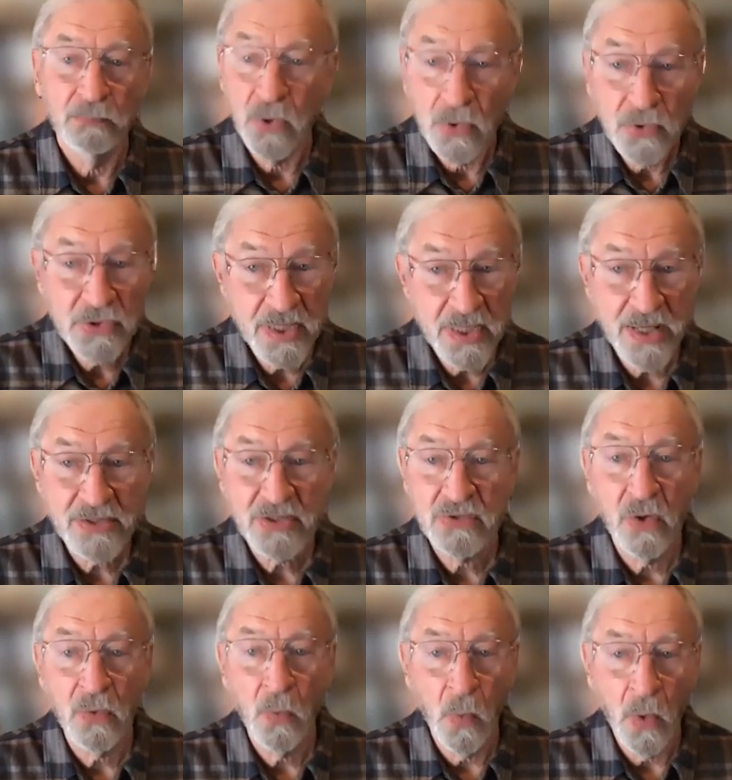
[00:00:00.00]

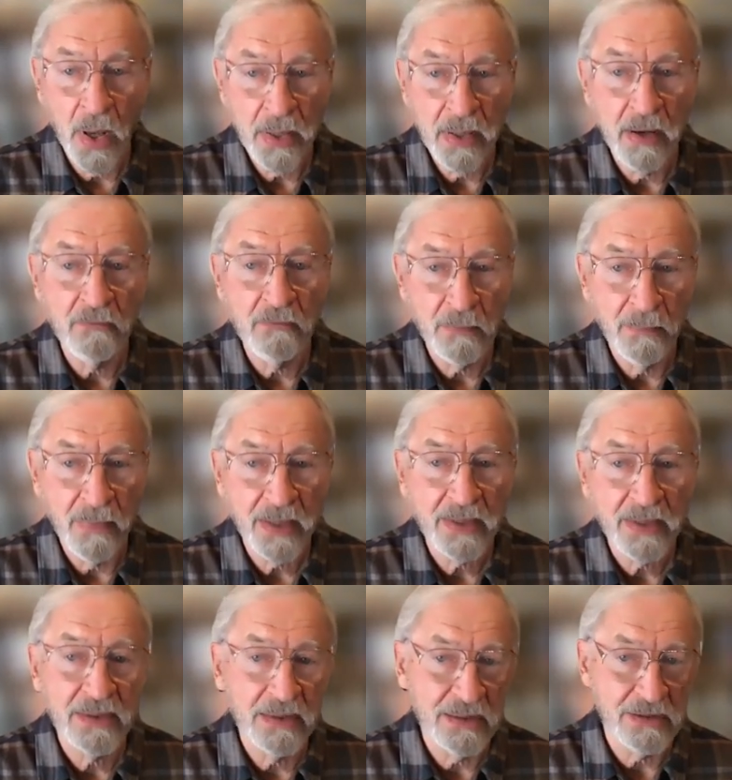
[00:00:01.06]
protest or whatever
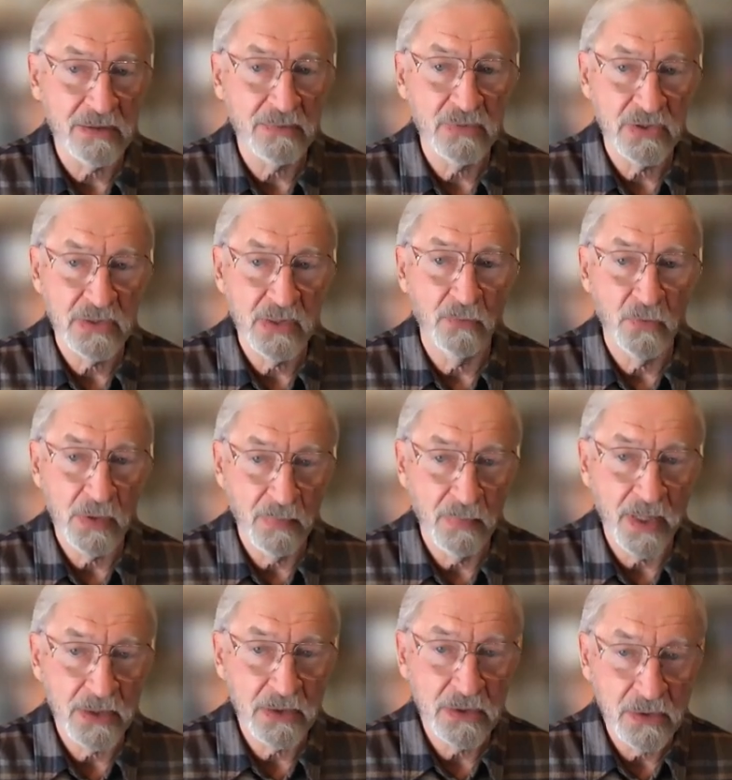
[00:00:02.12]
mechanisms that we
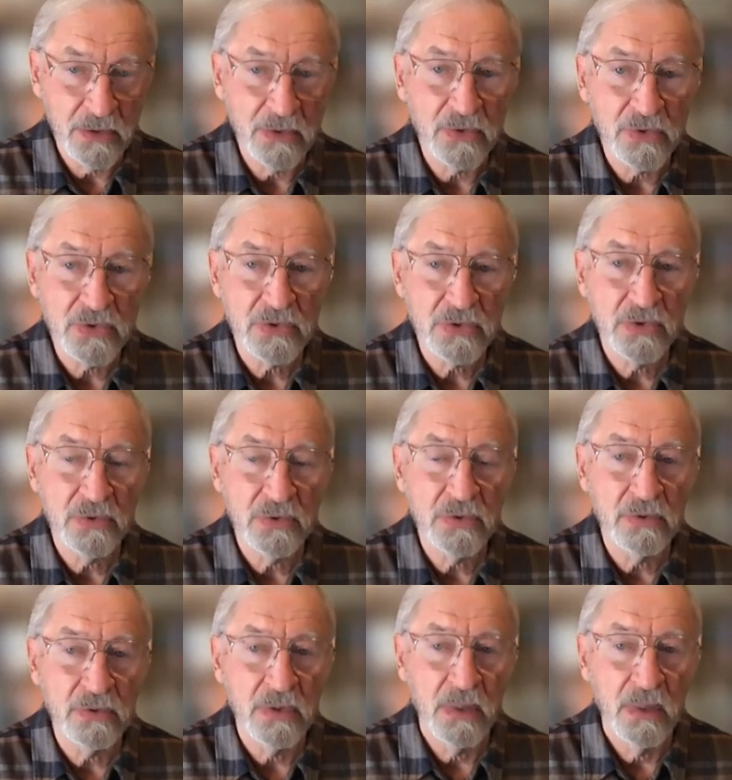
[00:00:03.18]
might use
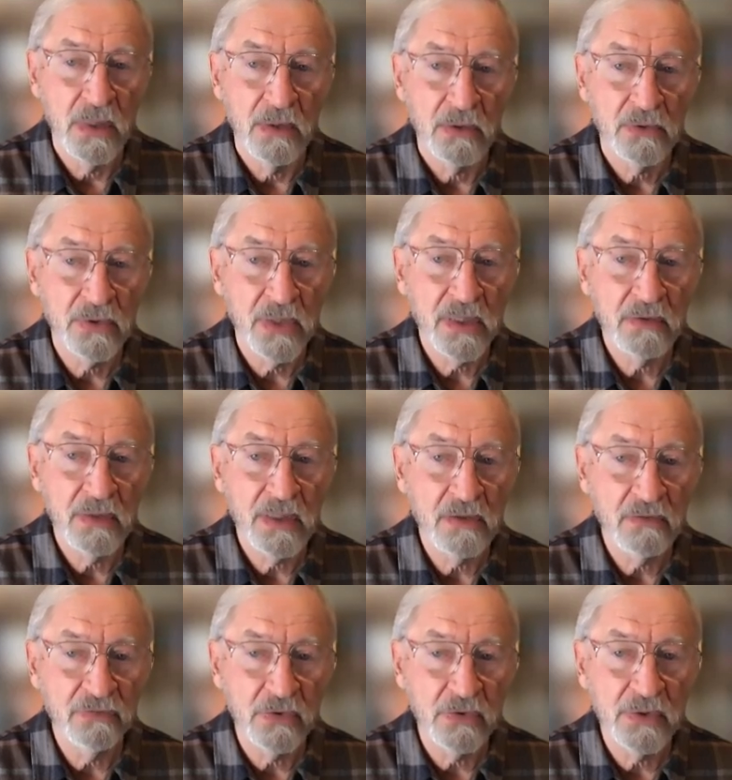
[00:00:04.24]
to create
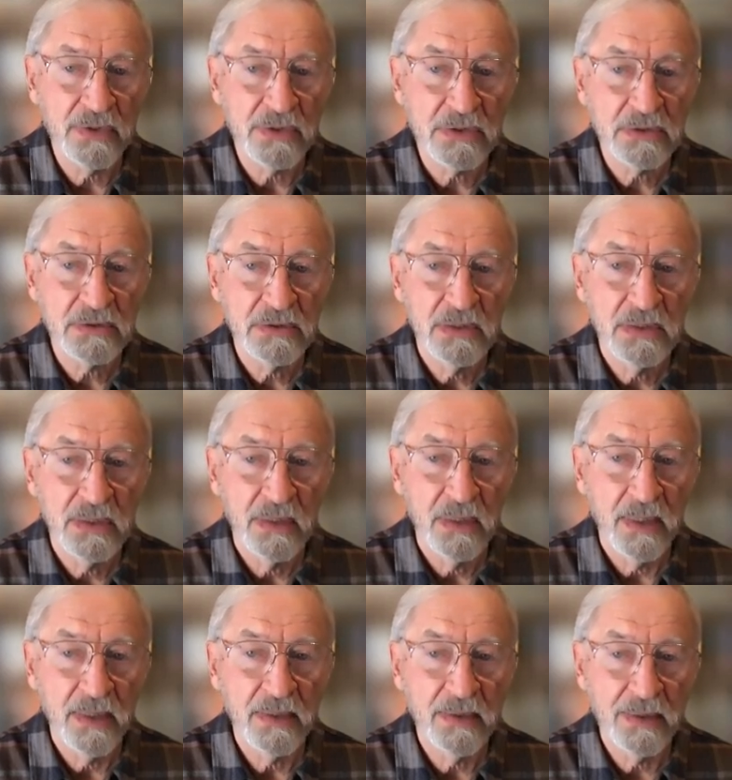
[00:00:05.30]
influence.
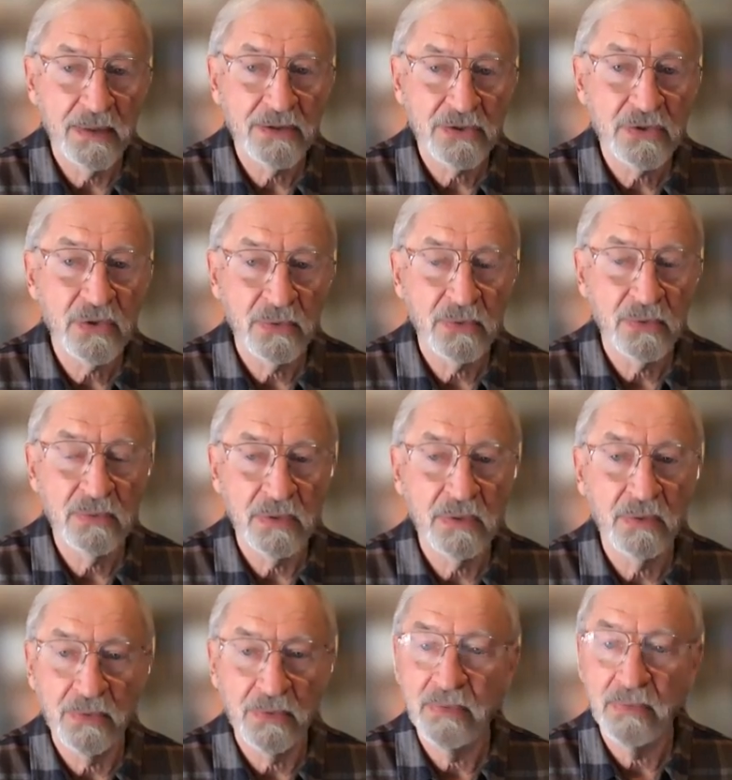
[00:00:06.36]
And so,
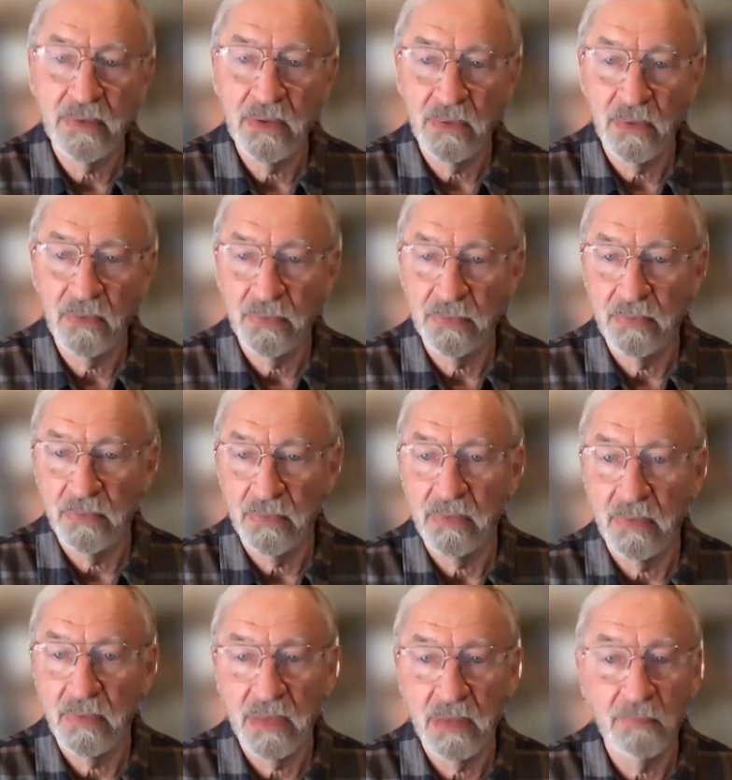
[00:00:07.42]

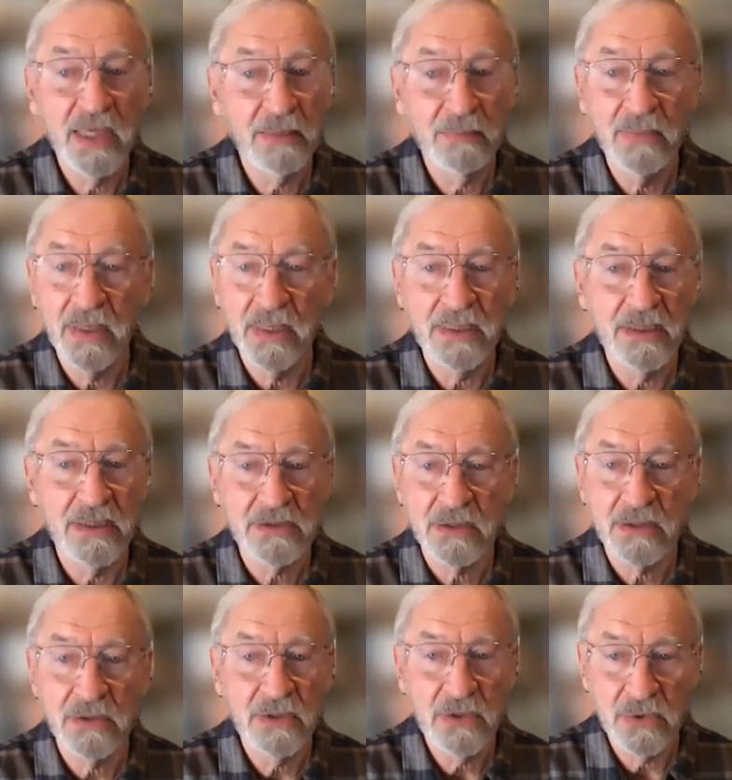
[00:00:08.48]
the big money is
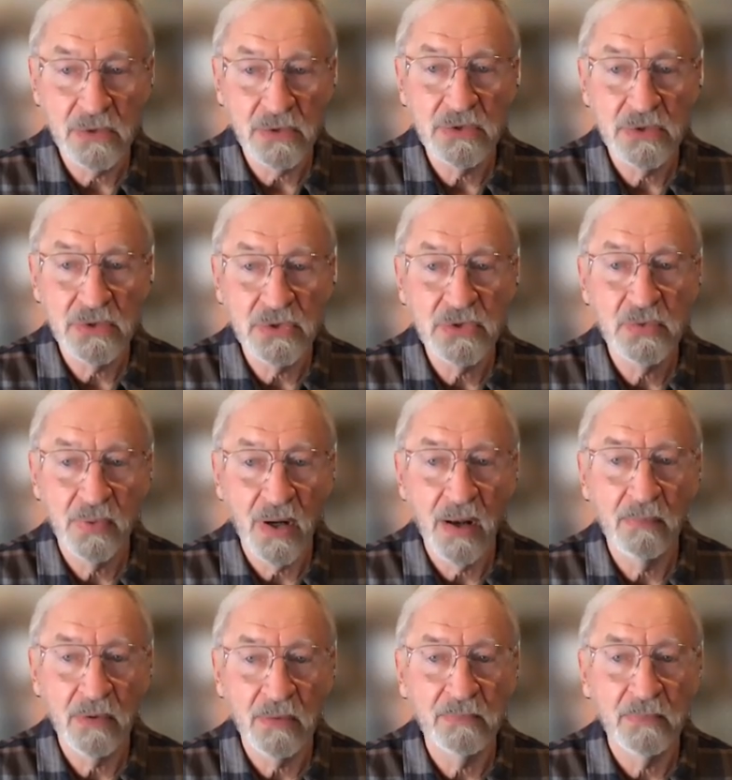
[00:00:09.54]
a huge
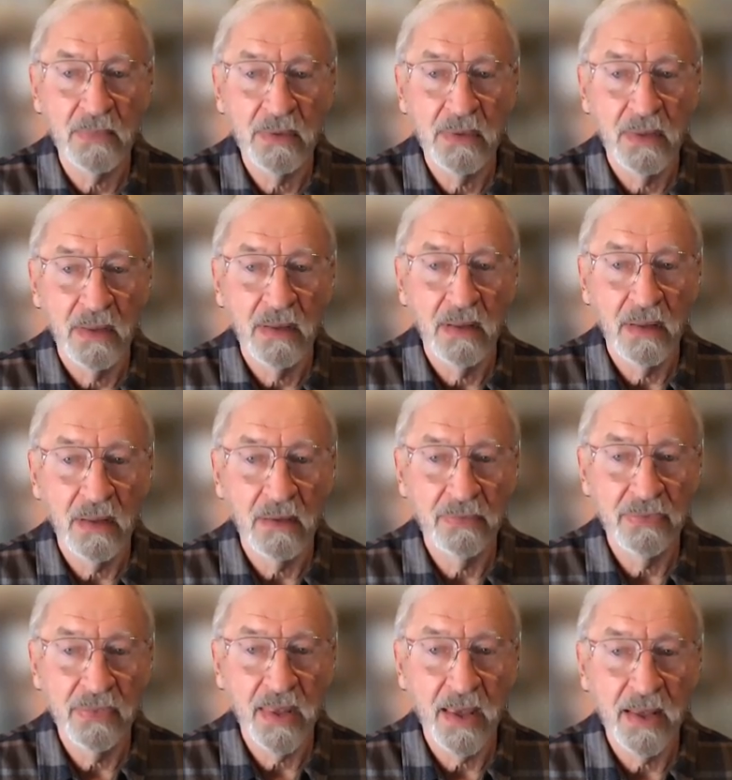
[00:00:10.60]
problem
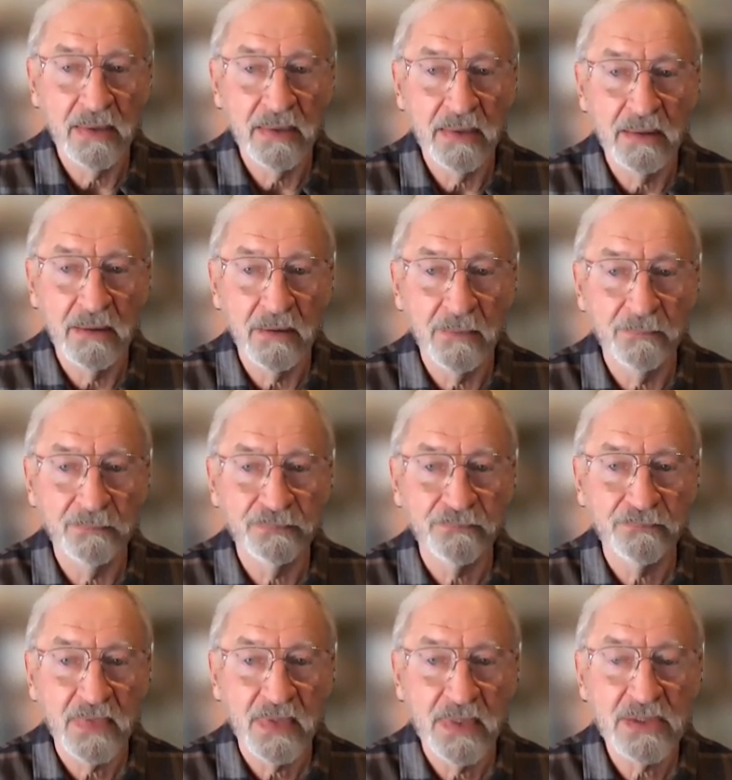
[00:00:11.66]
that
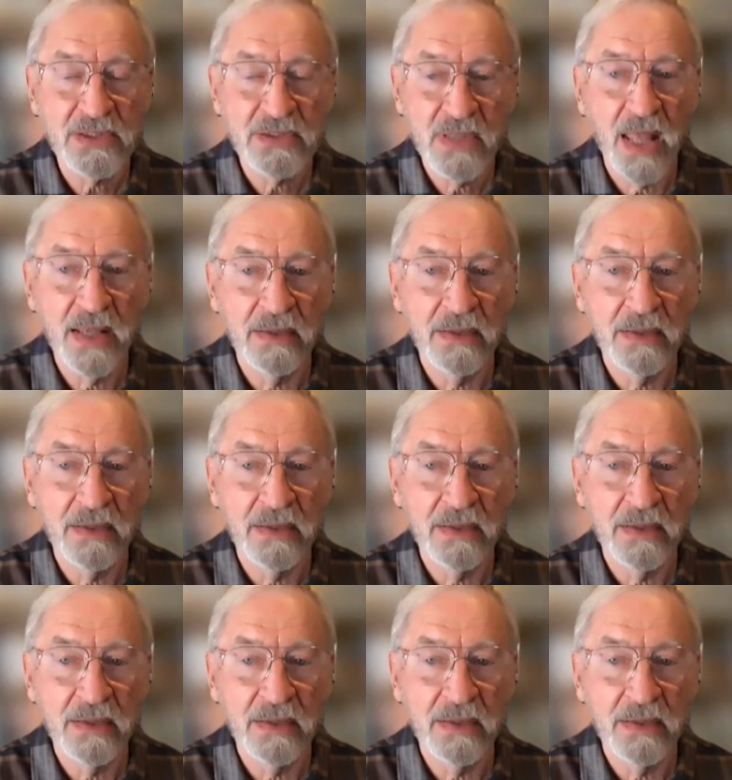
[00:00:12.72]
it's